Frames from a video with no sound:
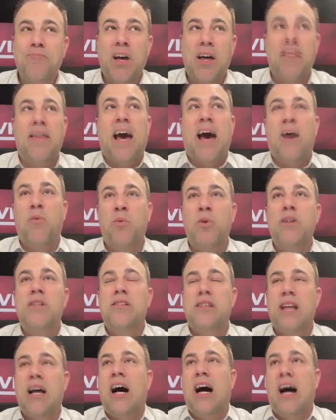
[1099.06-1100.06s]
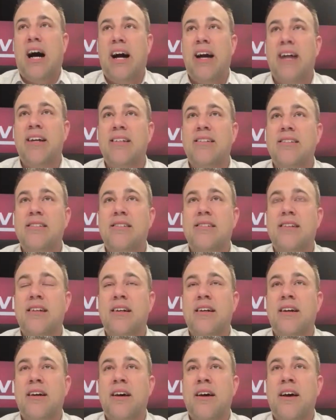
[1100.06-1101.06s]
that was the highest
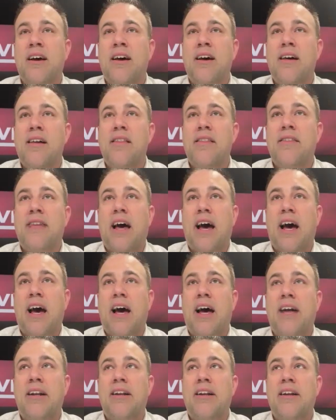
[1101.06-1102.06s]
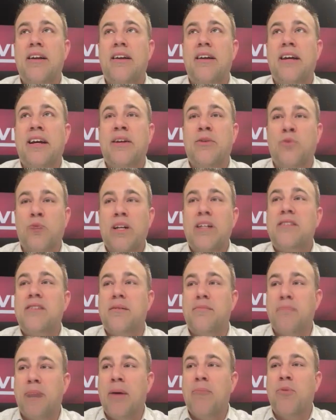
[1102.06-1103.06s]
that in
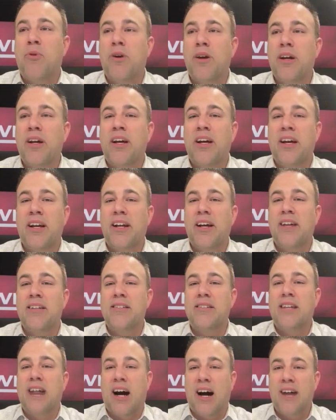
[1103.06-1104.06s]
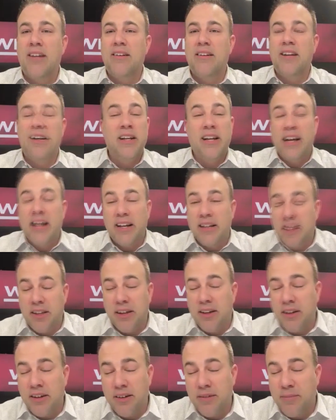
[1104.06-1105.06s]
recent memory it has got.
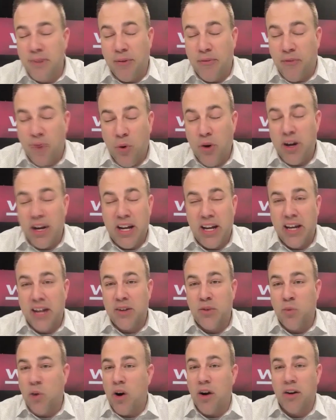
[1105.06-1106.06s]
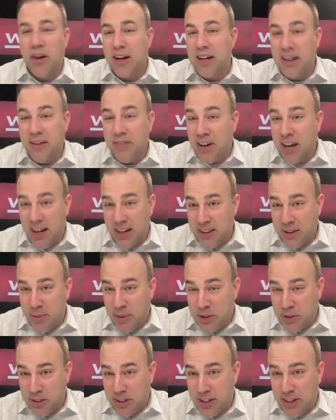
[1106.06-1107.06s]
Before Ian, water had never gotten in the
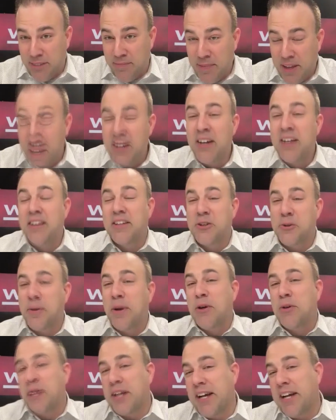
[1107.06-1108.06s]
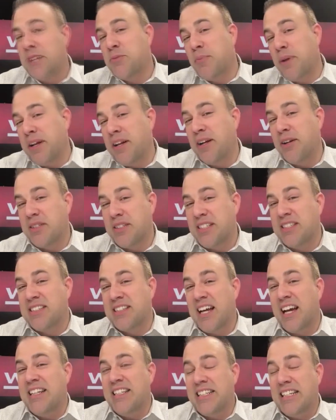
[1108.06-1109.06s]
building. This building has been here since
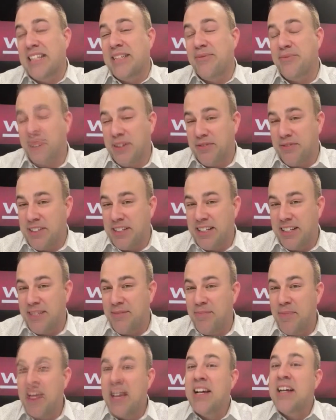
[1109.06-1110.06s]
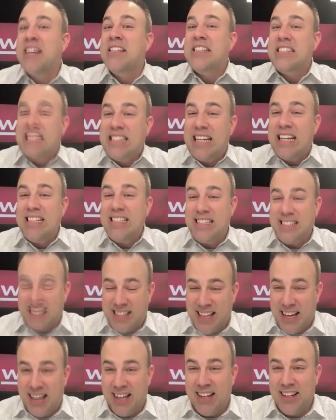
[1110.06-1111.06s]
1950. Since
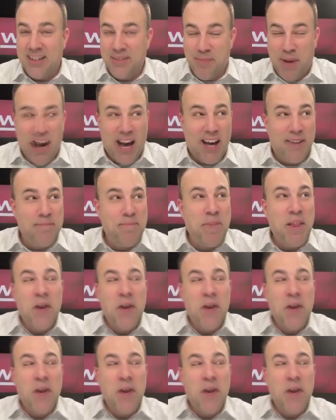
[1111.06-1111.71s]
then, Matt,